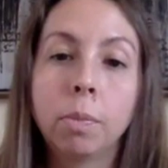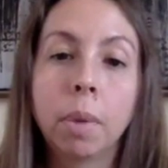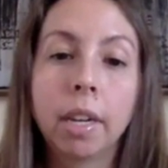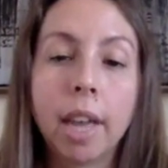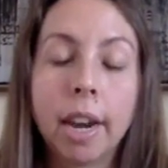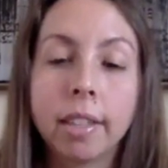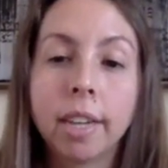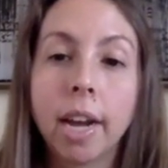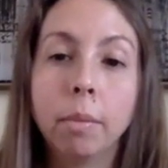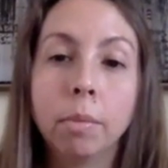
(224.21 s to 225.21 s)
You spend a
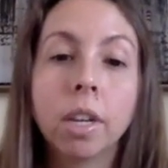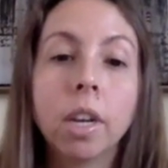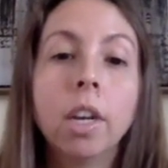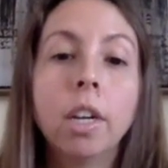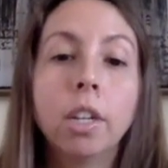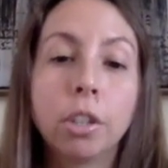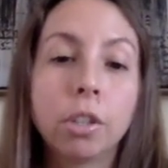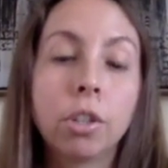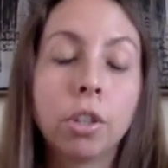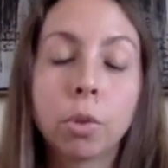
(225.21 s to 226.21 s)
lot of times
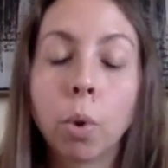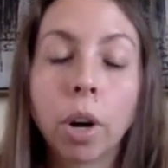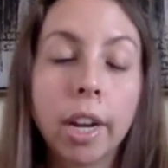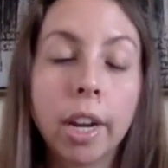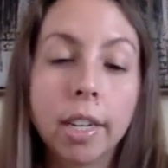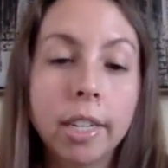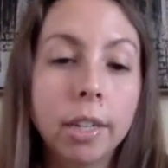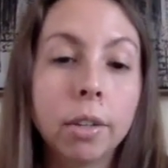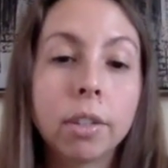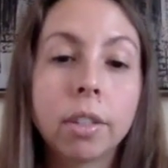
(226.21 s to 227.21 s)
just working on
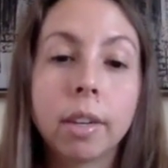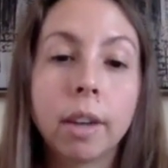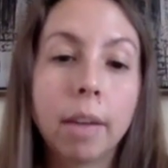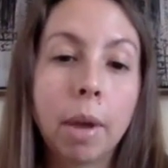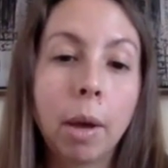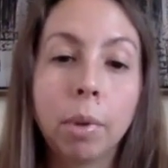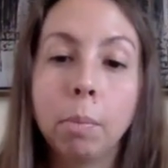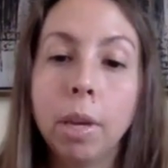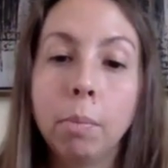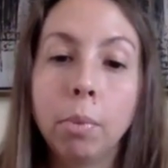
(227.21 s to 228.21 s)
deals and
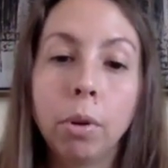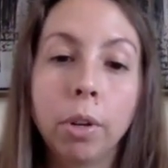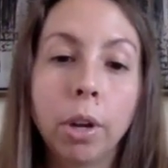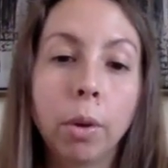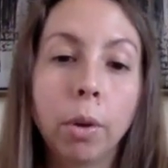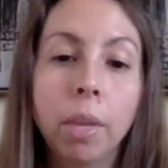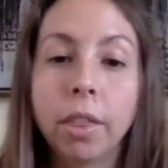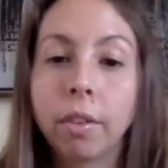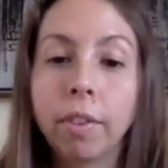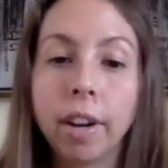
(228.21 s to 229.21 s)
helping people, meet
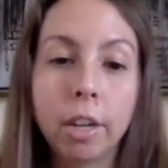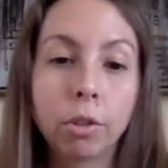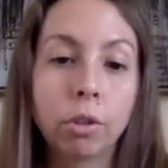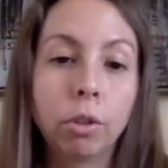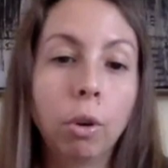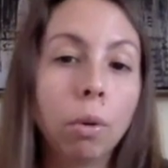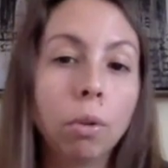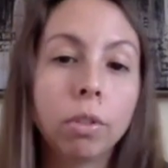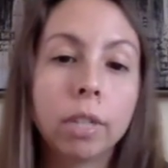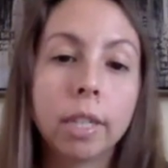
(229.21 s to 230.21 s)
their financial goals.